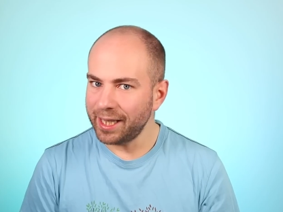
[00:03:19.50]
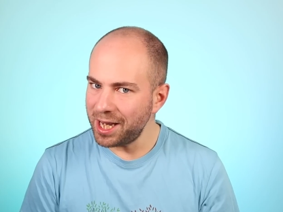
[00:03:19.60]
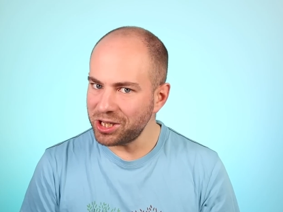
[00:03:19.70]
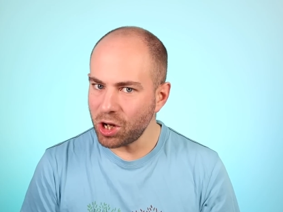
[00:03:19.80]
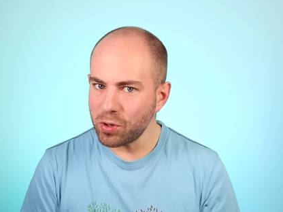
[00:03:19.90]
let
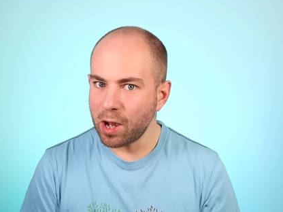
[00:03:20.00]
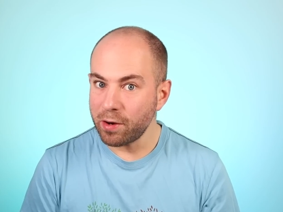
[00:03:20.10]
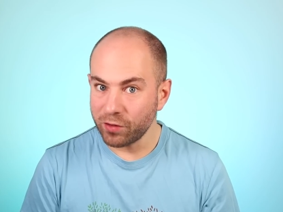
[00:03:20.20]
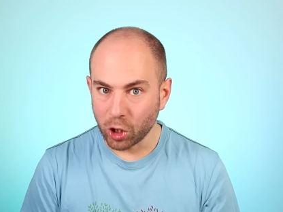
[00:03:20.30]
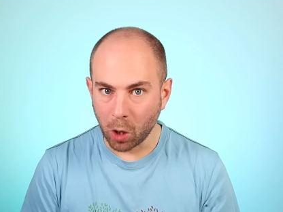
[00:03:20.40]
us know down
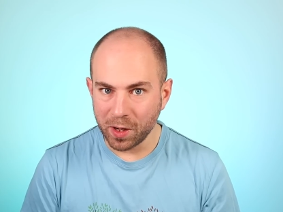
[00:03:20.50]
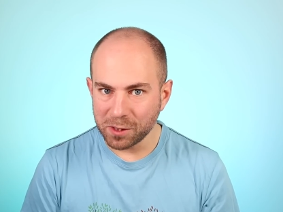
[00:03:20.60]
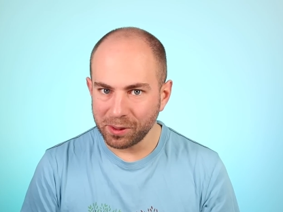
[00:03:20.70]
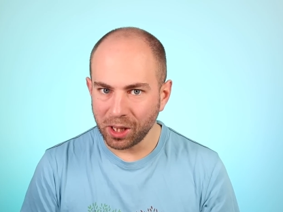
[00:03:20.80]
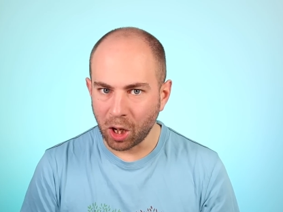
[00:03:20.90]
in the
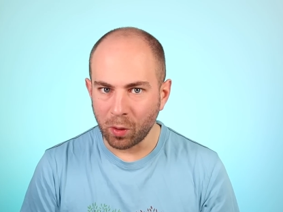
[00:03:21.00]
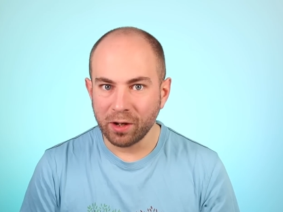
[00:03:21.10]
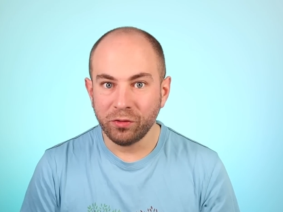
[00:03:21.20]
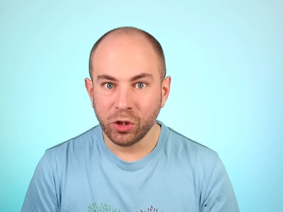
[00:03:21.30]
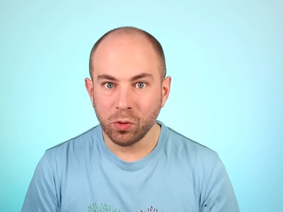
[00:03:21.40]
comments below
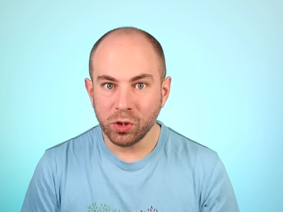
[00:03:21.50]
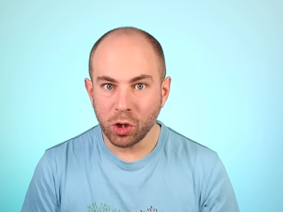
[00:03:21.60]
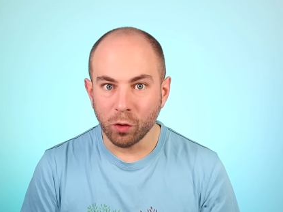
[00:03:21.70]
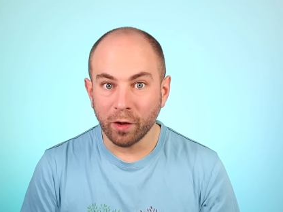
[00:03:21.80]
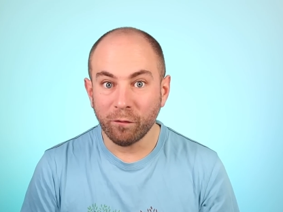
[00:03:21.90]
if you
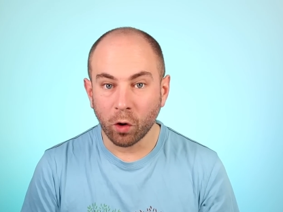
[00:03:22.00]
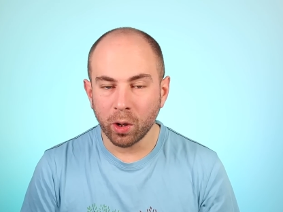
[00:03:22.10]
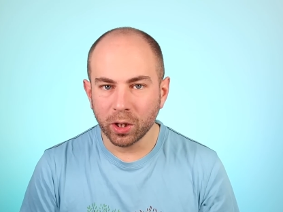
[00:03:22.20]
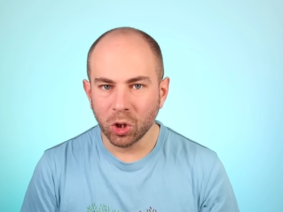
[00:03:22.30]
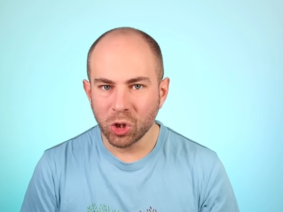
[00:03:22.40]
knew that
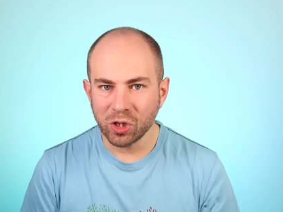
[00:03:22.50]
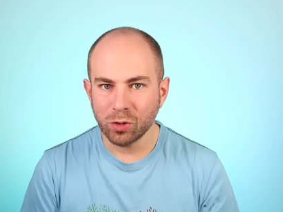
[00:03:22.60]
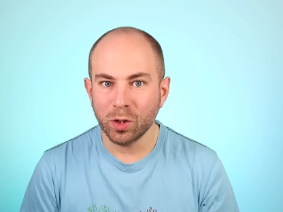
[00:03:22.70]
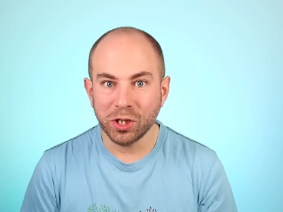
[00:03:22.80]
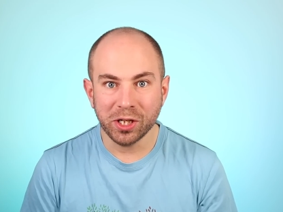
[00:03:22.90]
foreign
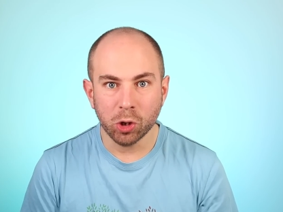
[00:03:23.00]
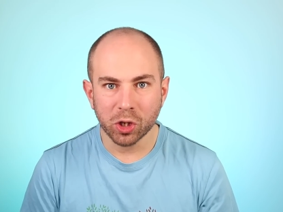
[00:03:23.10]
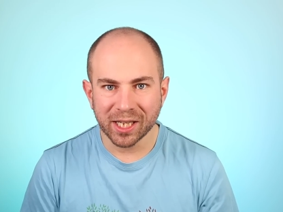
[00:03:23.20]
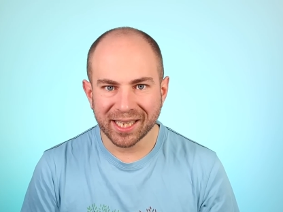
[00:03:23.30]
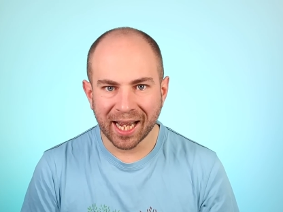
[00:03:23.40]
countries were
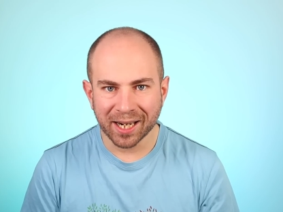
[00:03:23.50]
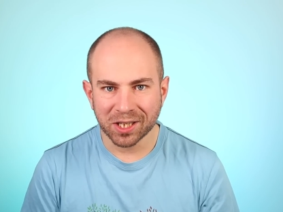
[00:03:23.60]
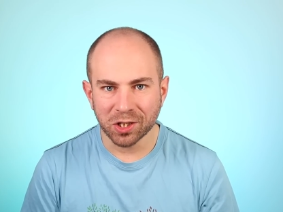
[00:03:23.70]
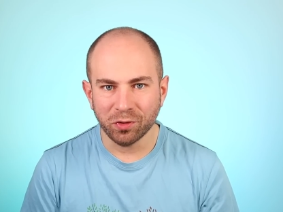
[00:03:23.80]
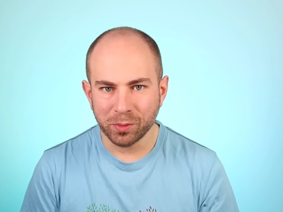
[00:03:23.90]
deducting
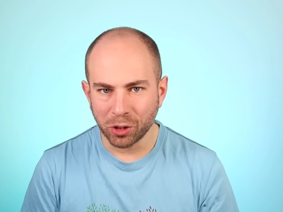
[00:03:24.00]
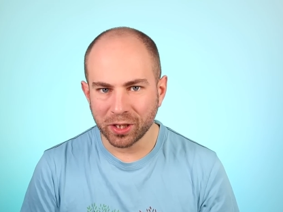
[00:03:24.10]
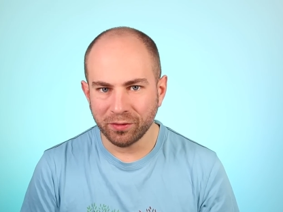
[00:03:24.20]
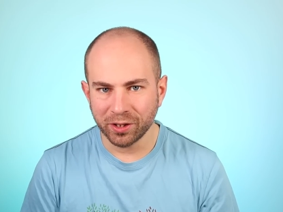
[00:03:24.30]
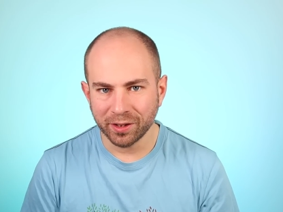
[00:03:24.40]
taxes from your
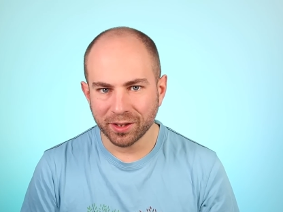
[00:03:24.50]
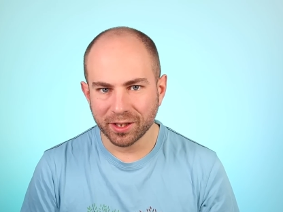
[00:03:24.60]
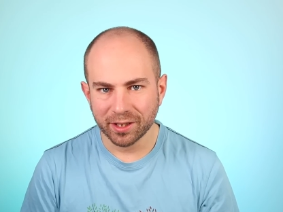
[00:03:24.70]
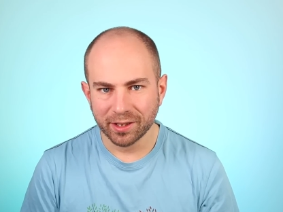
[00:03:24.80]
dividends.